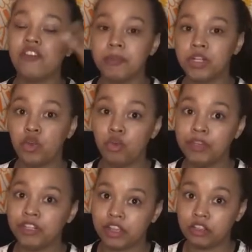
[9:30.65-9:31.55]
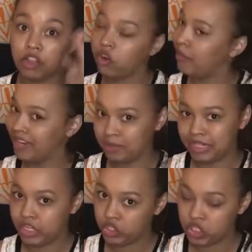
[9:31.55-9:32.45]
everybody told me to, like, lower my
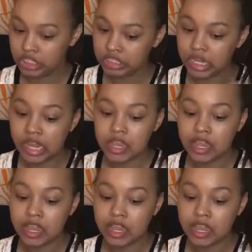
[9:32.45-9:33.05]
expectations,